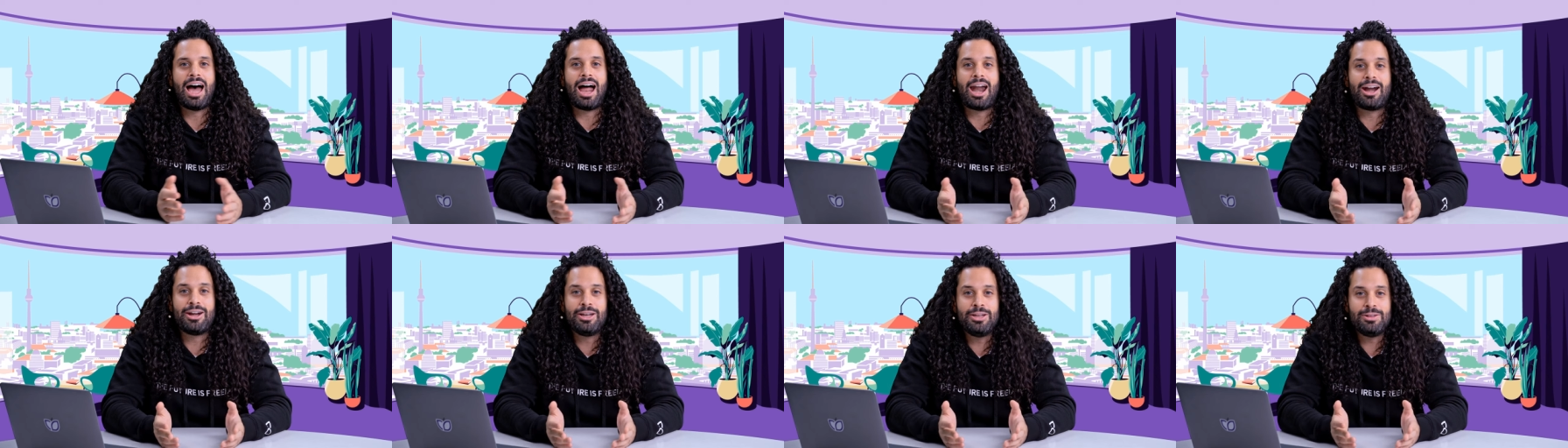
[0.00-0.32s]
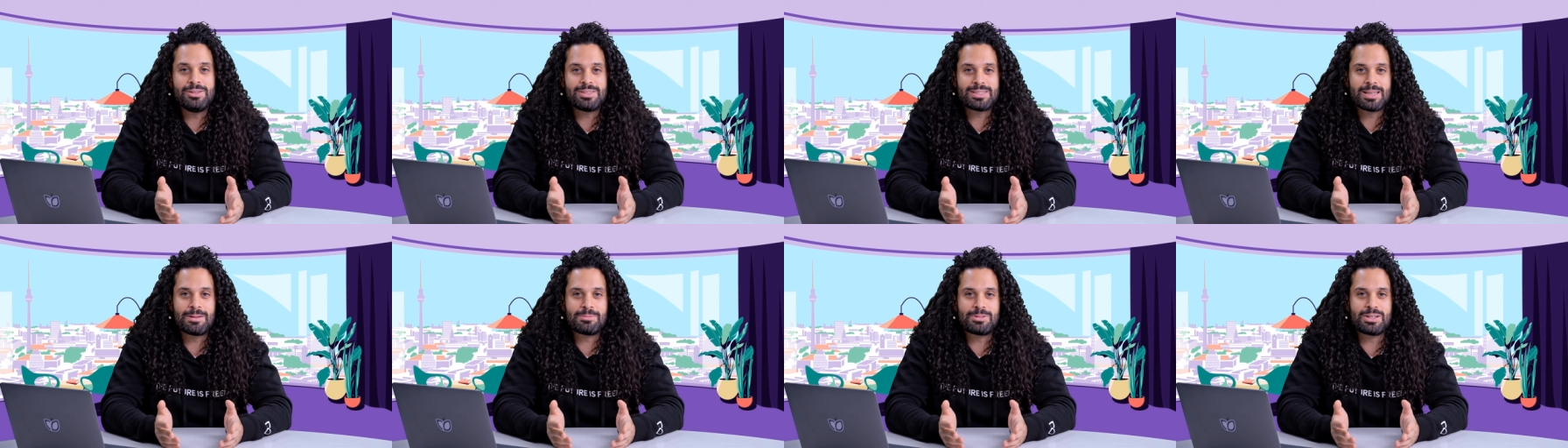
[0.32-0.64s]
Are
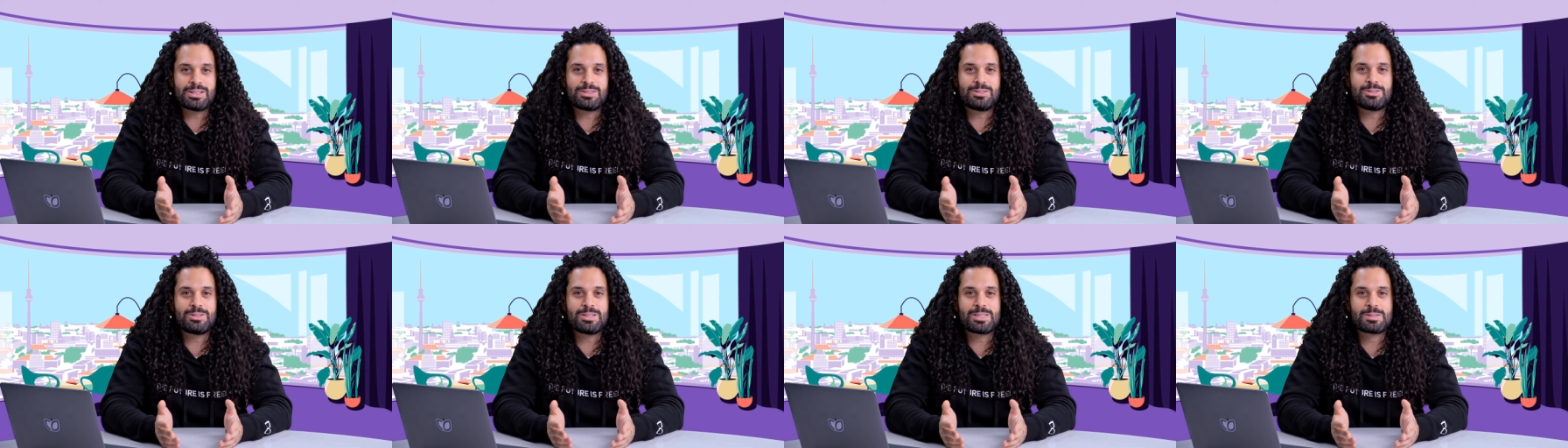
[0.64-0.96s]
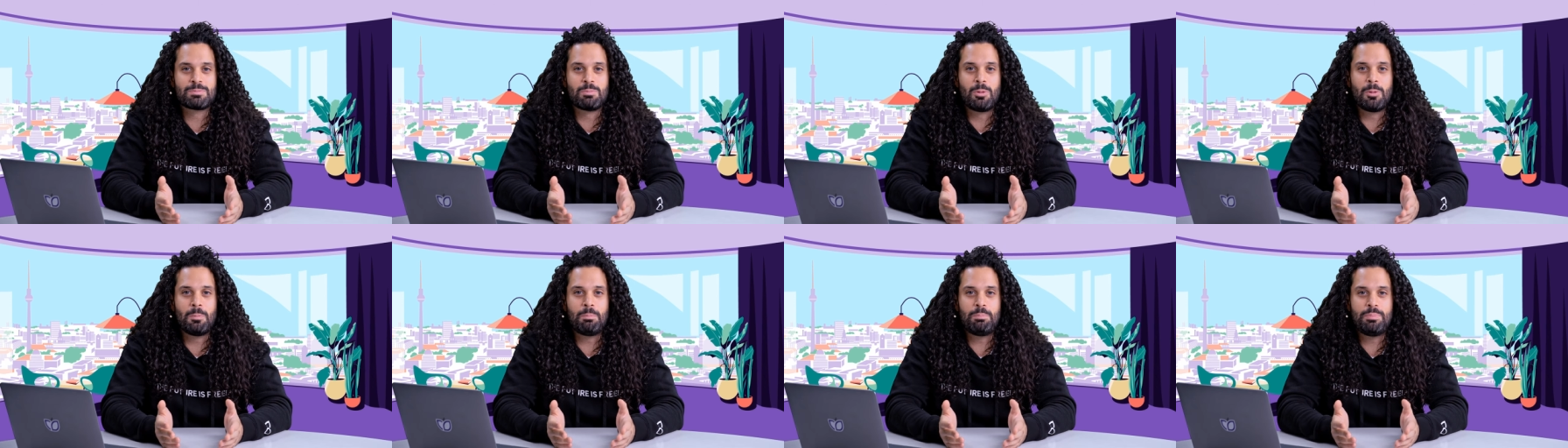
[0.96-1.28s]
you subject to the
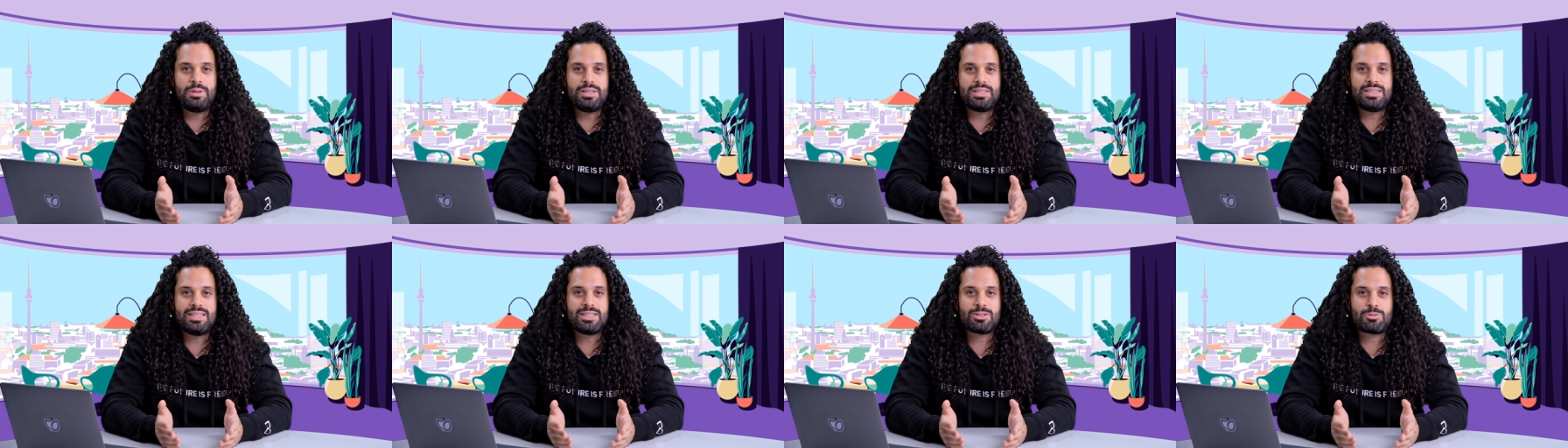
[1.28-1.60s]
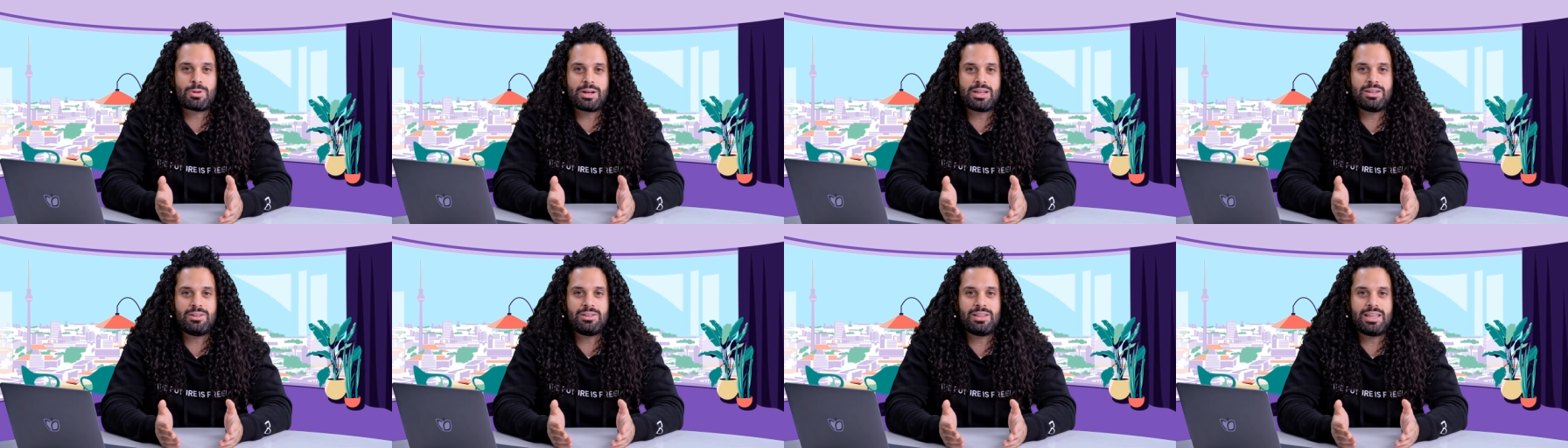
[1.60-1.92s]
Small Business
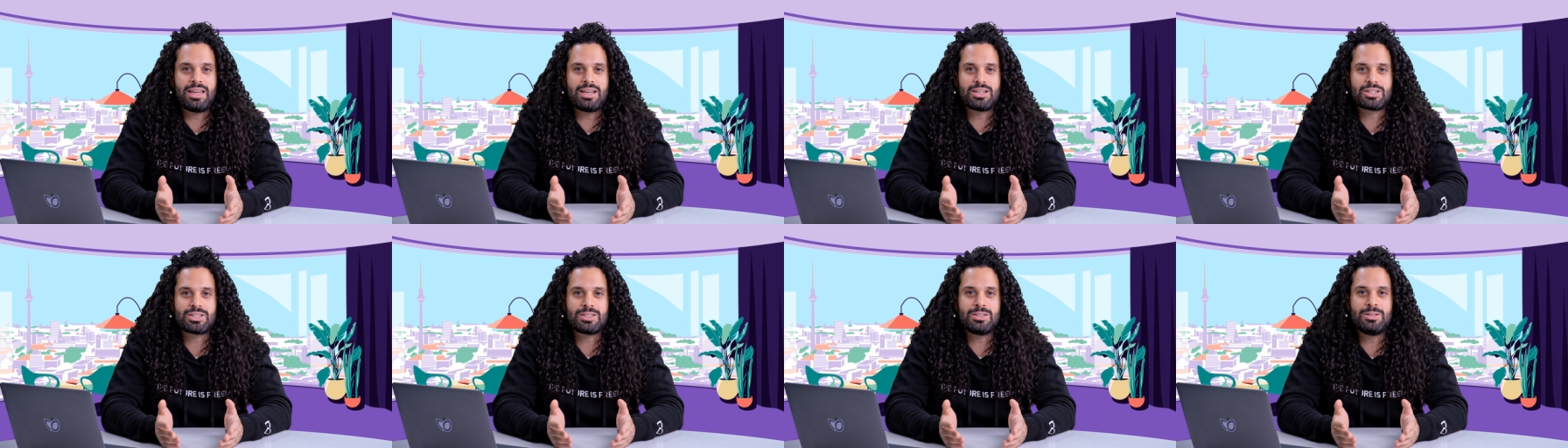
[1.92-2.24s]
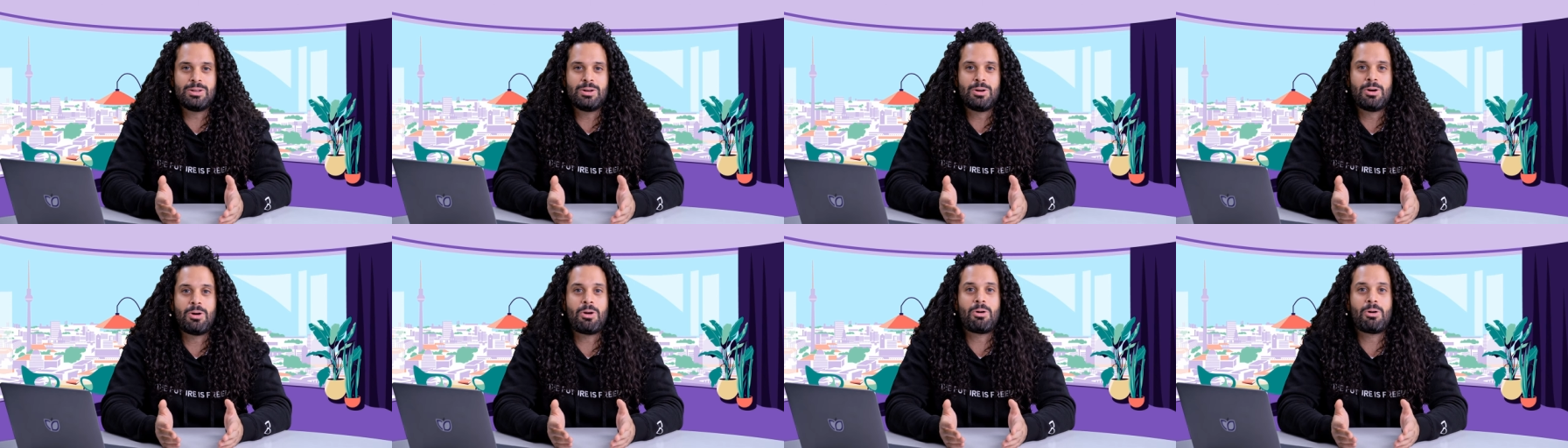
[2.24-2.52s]
Regulation,